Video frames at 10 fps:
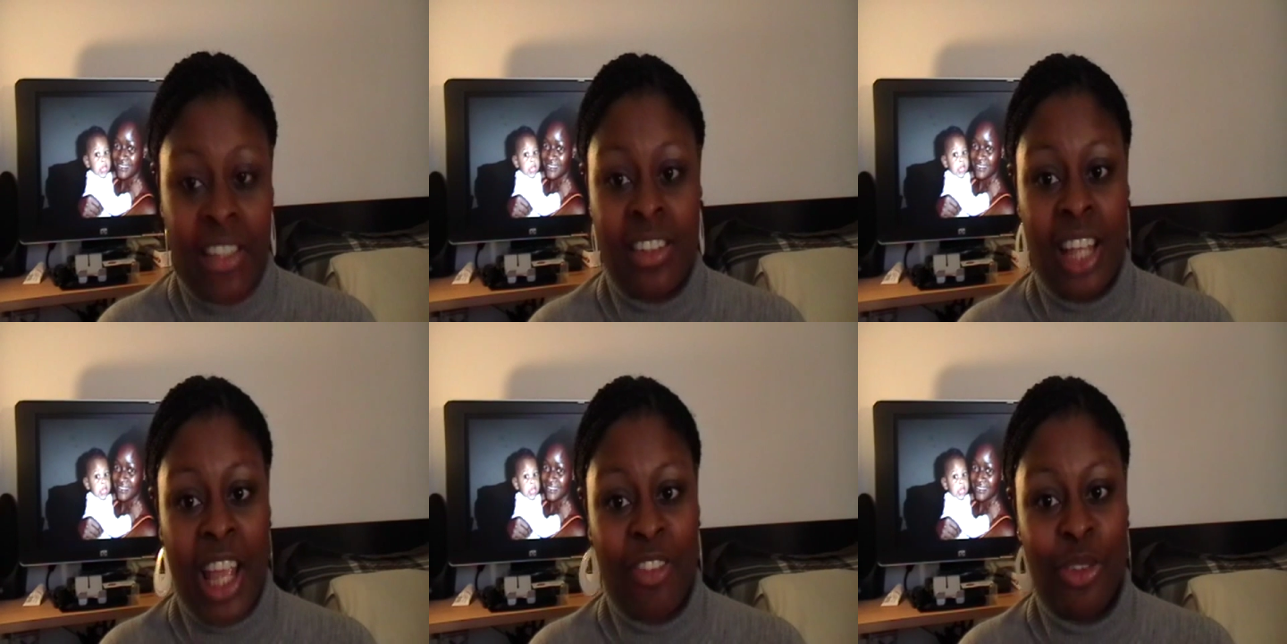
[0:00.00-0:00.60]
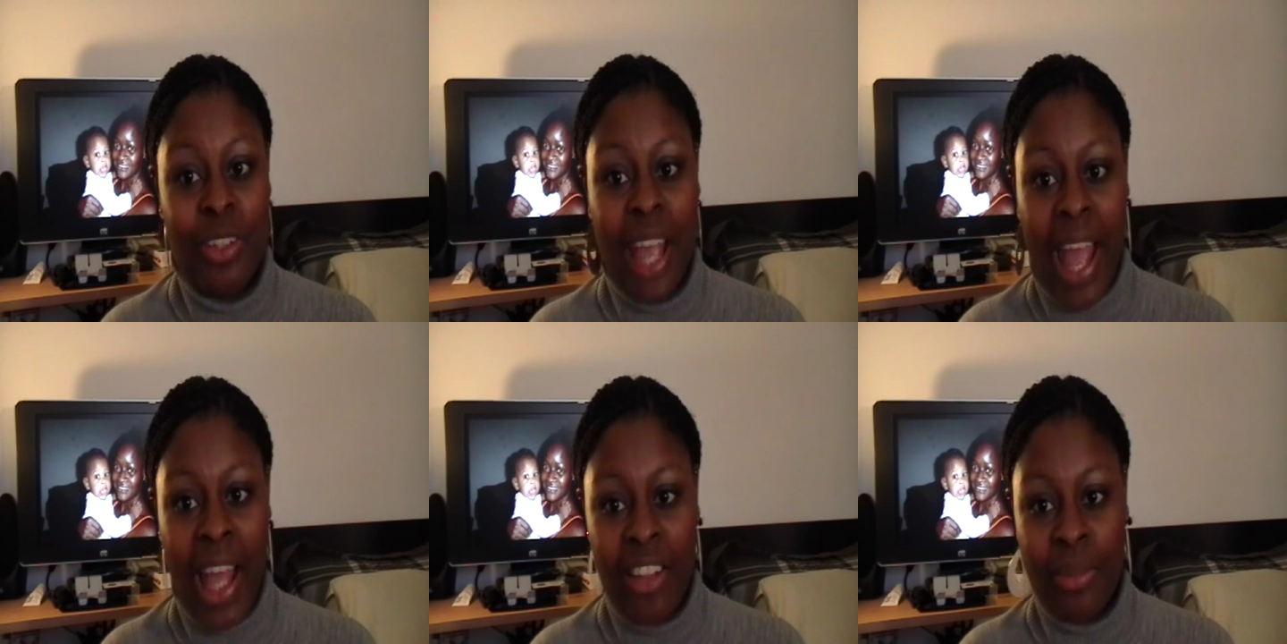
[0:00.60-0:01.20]
It saves you
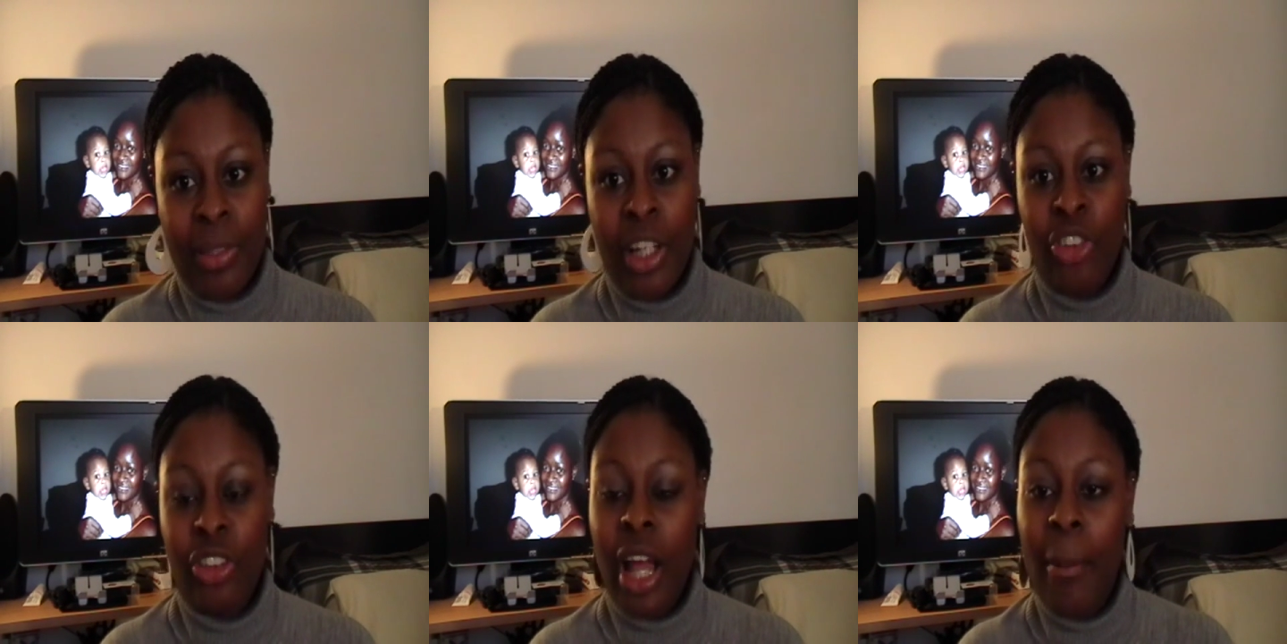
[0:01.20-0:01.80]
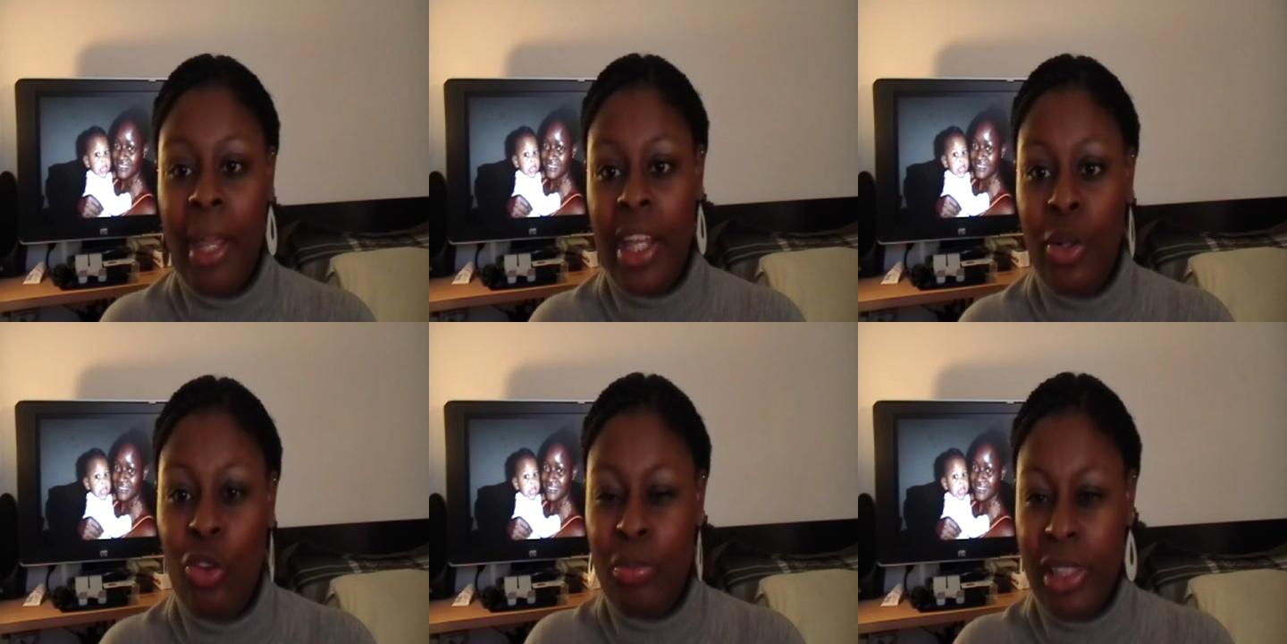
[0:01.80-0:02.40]
gas because you're not making
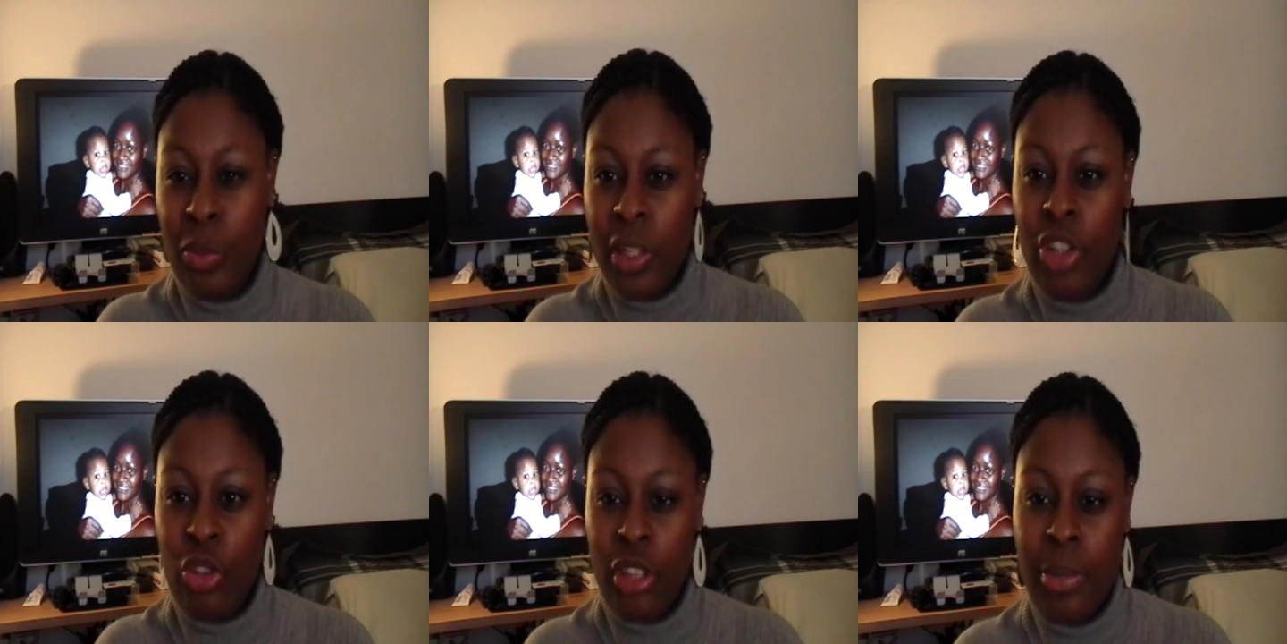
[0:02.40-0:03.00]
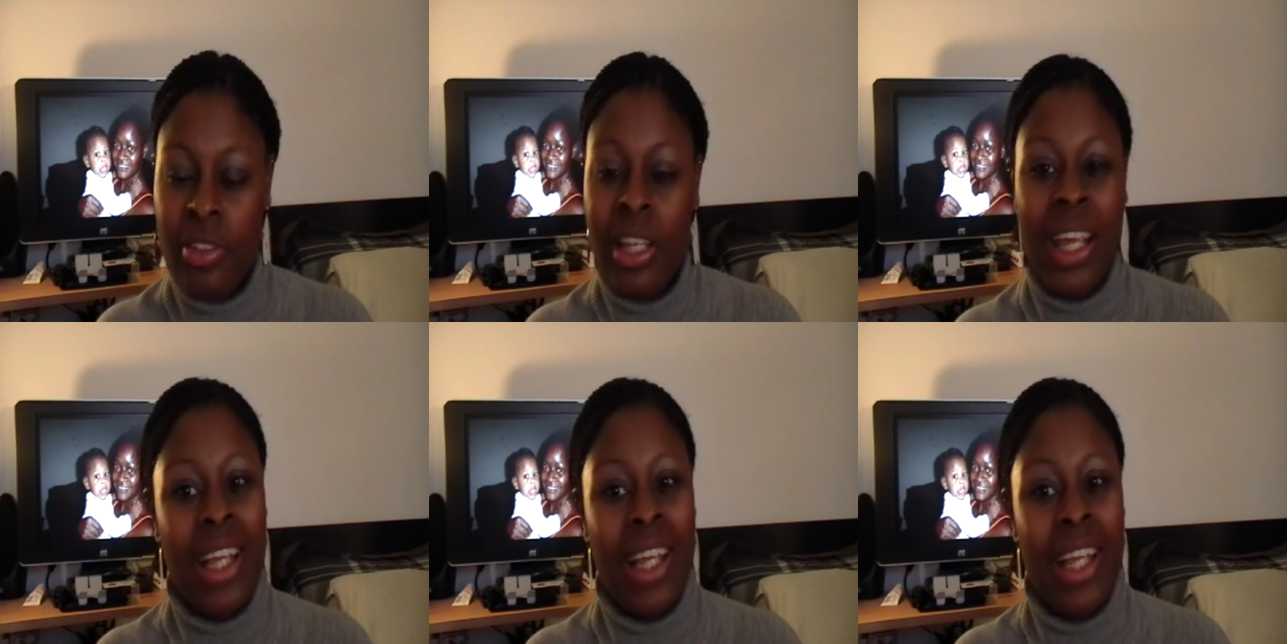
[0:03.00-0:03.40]
those midweek trips.